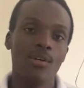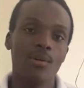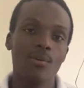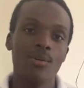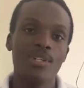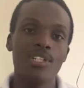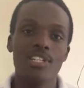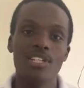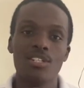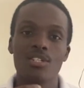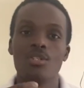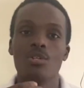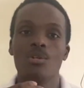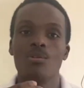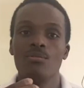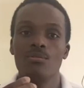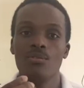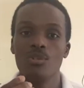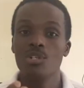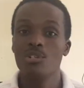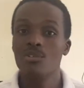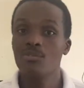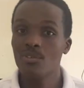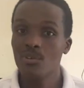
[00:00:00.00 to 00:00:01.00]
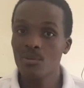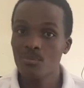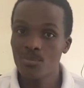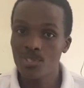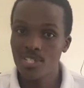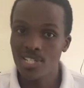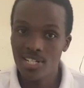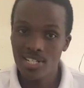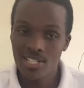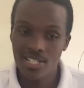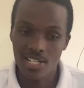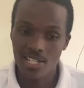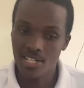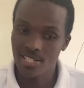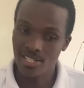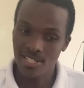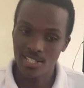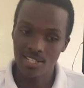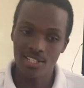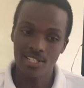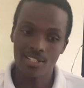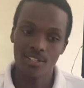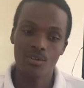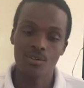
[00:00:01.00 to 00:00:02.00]
which is of uniform size as
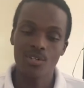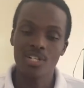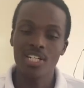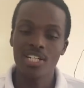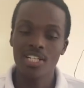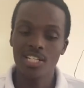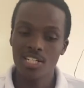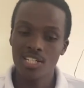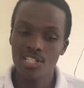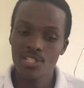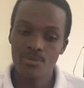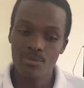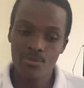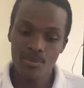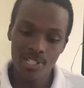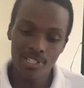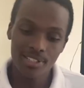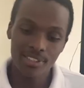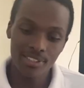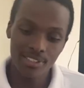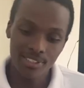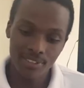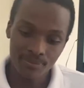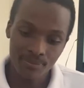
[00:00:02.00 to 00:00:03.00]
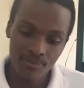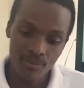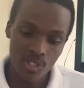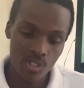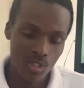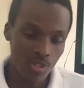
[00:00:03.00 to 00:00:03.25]
I already explained.